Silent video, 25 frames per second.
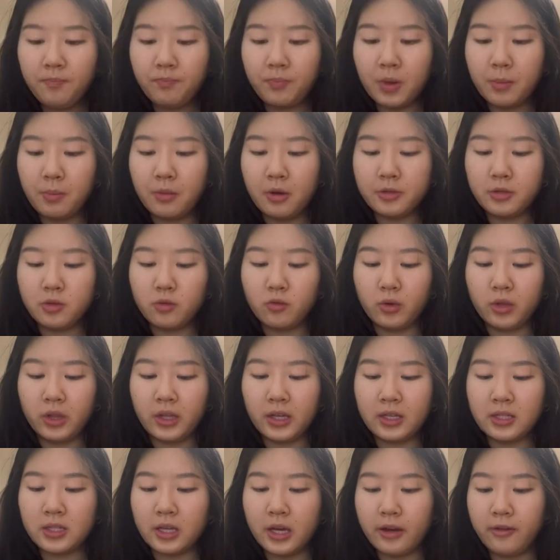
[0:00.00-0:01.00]
I'm also really
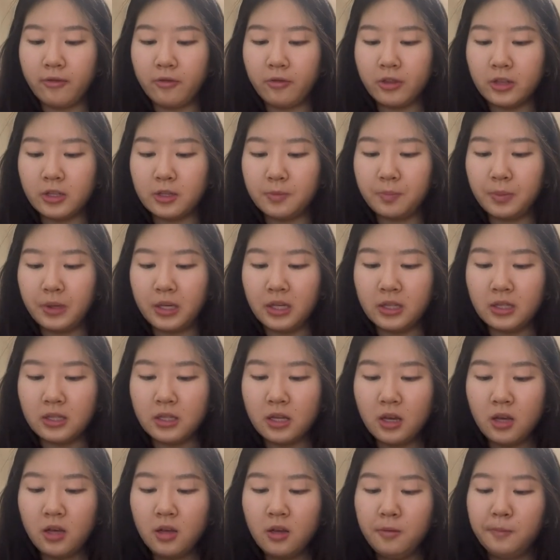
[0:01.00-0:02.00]
excited for this
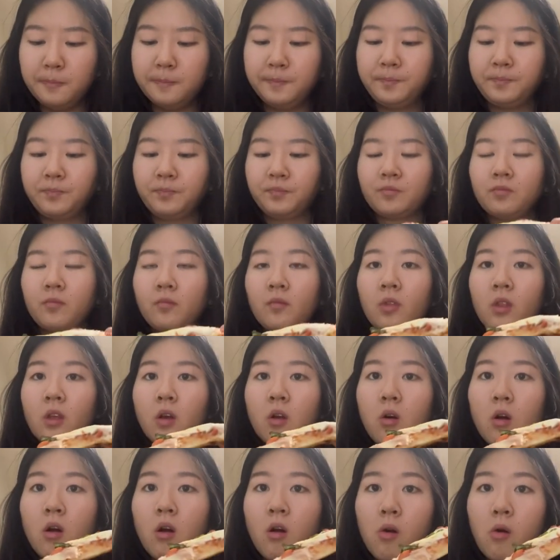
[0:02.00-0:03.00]
pizza.
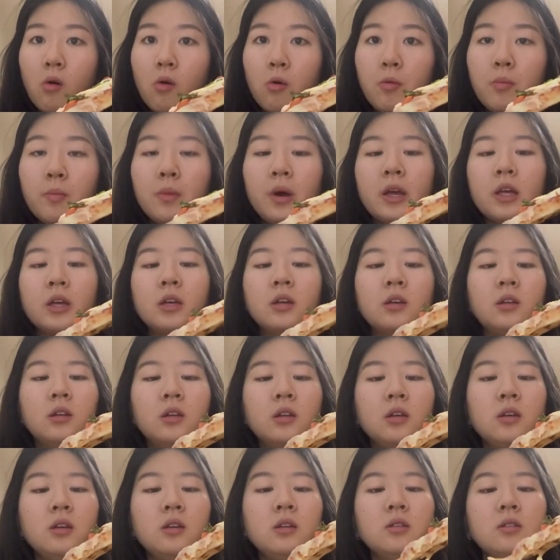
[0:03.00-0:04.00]
Oh my
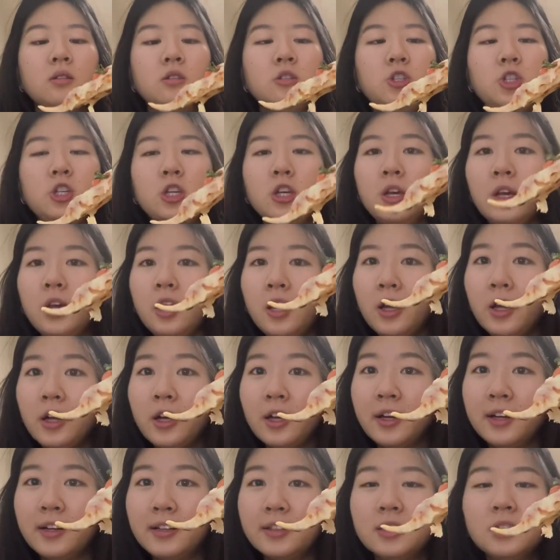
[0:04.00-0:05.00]
goodness,
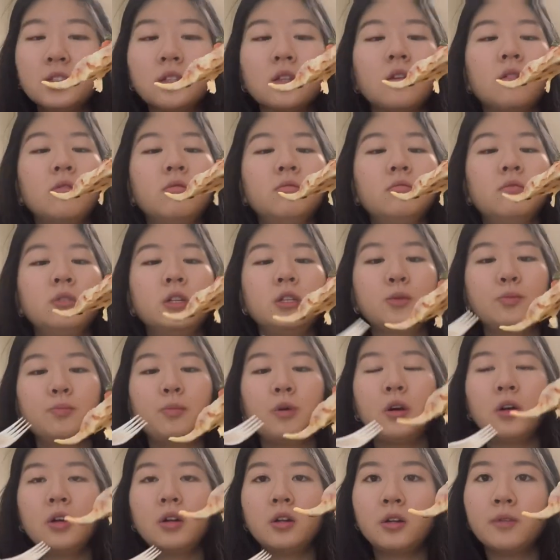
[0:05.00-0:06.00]
cheers. This
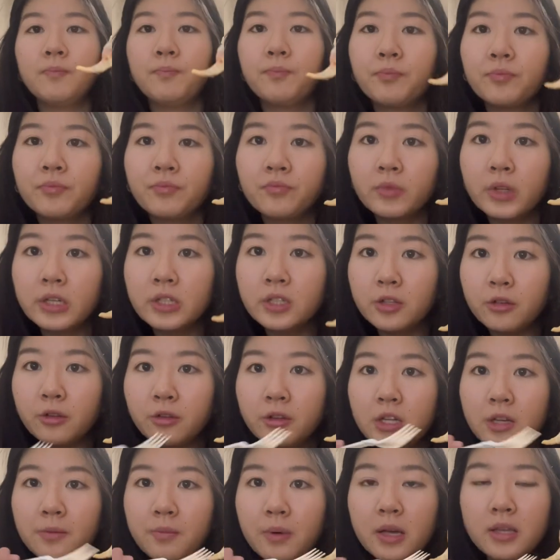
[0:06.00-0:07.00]
part, this little
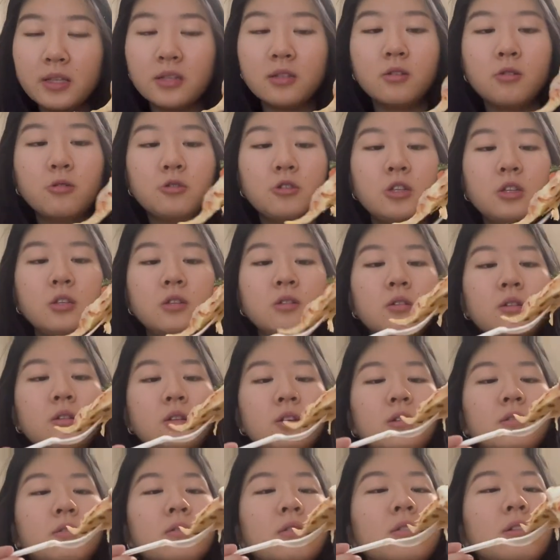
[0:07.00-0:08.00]
nib has no cheese on
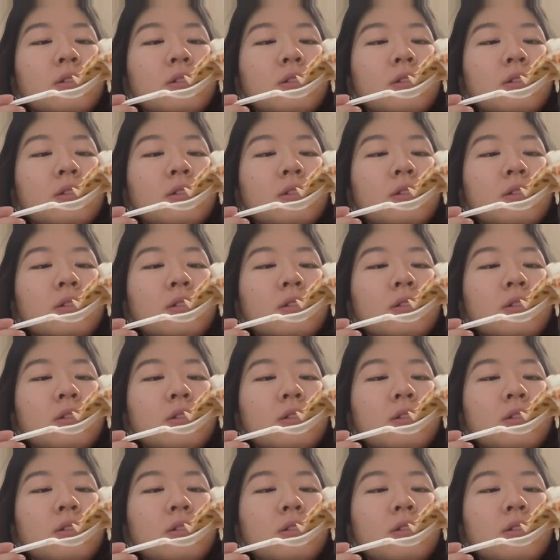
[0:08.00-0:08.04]
it.